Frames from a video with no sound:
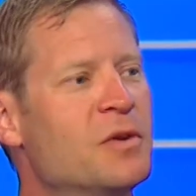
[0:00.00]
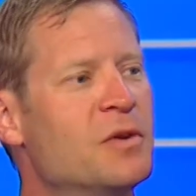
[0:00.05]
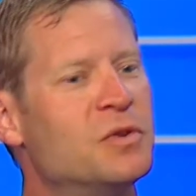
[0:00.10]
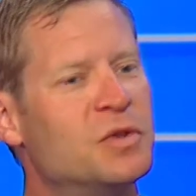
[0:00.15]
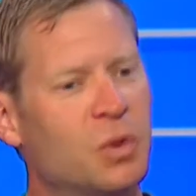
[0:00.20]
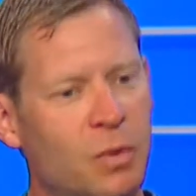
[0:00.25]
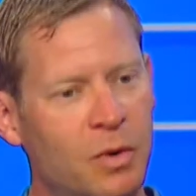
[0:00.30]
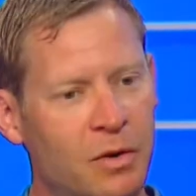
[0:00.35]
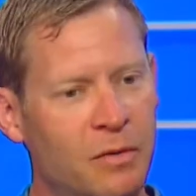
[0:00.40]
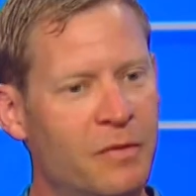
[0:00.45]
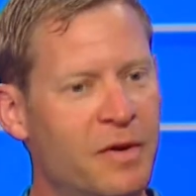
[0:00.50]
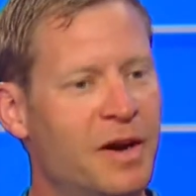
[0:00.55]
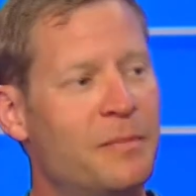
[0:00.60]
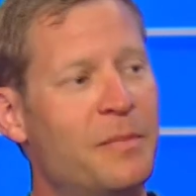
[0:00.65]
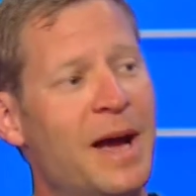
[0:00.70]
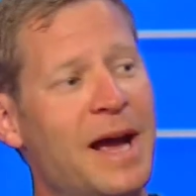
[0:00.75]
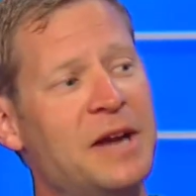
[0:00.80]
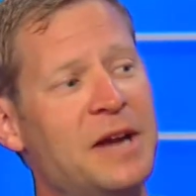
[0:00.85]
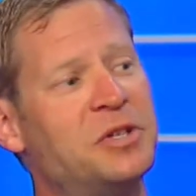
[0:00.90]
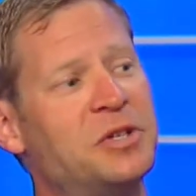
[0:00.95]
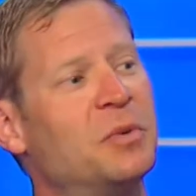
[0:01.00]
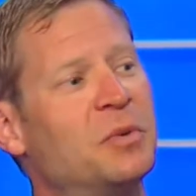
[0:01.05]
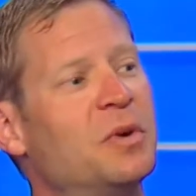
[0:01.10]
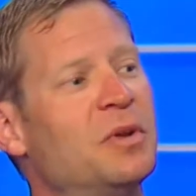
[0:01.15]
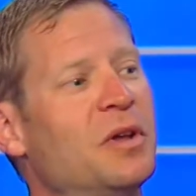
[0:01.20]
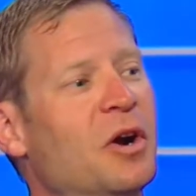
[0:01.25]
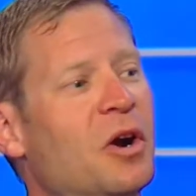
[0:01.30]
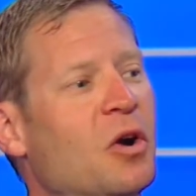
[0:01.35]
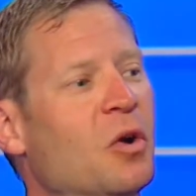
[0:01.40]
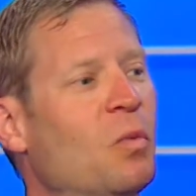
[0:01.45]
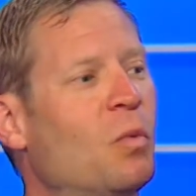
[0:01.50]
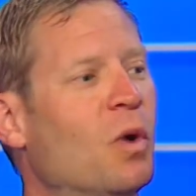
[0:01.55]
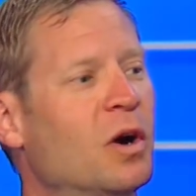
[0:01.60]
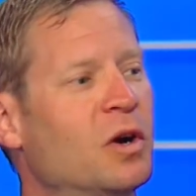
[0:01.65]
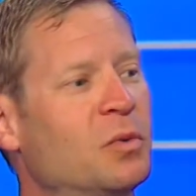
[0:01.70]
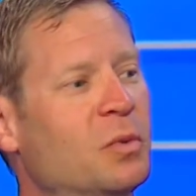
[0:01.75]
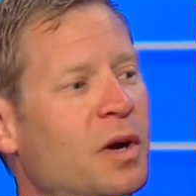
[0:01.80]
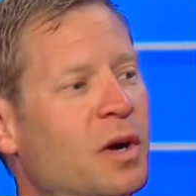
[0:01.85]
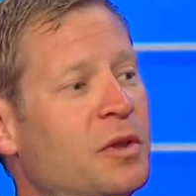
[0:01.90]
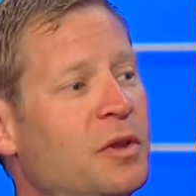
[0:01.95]
So we were very patient with her,
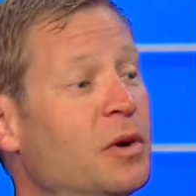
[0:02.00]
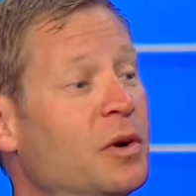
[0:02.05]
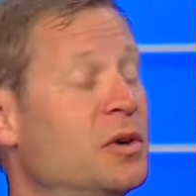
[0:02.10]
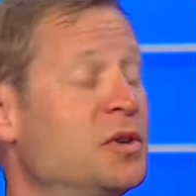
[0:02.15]
worked with her.